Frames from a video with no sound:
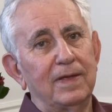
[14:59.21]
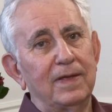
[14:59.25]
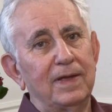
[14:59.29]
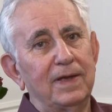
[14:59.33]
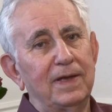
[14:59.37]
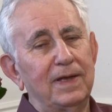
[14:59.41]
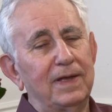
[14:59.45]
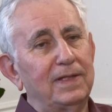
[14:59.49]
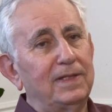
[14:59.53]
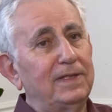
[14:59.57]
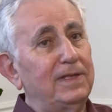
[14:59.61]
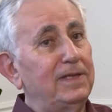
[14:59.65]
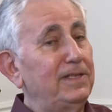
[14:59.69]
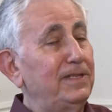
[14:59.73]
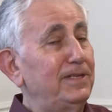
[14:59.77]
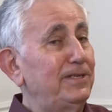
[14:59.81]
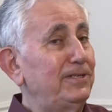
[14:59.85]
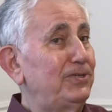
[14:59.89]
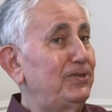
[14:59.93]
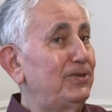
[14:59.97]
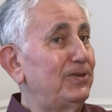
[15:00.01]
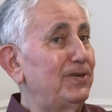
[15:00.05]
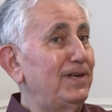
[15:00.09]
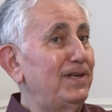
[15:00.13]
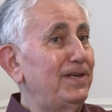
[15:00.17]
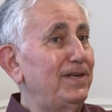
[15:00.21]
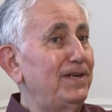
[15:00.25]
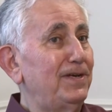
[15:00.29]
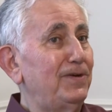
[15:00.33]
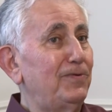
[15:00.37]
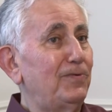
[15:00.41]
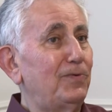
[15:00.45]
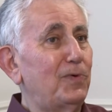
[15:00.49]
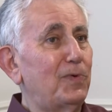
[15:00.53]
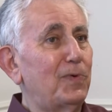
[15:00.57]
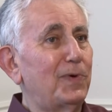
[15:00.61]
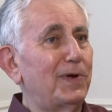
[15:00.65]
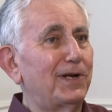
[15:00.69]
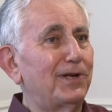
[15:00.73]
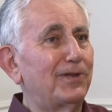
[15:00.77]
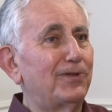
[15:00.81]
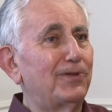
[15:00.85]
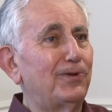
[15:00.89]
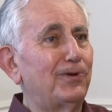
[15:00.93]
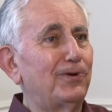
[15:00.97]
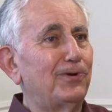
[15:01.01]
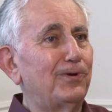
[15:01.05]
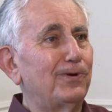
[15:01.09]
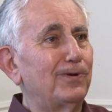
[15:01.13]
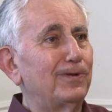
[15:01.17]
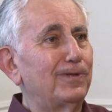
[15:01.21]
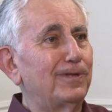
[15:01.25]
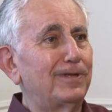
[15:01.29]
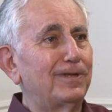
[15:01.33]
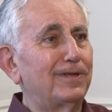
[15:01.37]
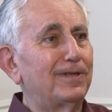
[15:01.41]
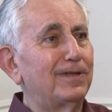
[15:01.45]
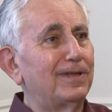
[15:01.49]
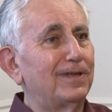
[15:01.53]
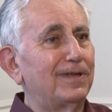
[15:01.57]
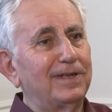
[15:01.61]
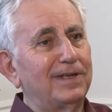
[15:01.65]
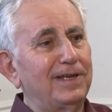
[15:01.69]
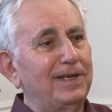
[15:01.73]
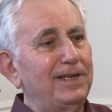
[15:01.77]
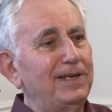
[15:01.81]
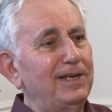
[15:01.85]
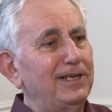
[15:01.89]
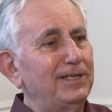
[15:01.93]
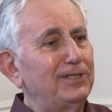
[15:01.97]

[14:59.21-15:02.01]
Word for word: And initially, we were told in